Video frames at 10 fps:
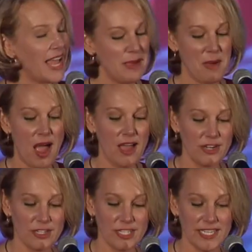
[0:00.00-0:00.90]
I'm
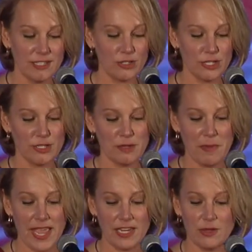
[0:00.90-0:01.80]
honored to introduce a
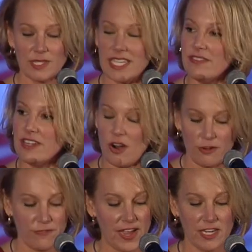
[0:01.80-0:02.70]
man who has given our
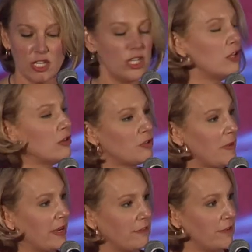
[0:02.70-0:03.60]
fight a huge
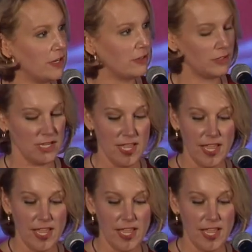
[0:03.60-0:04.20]
megaphone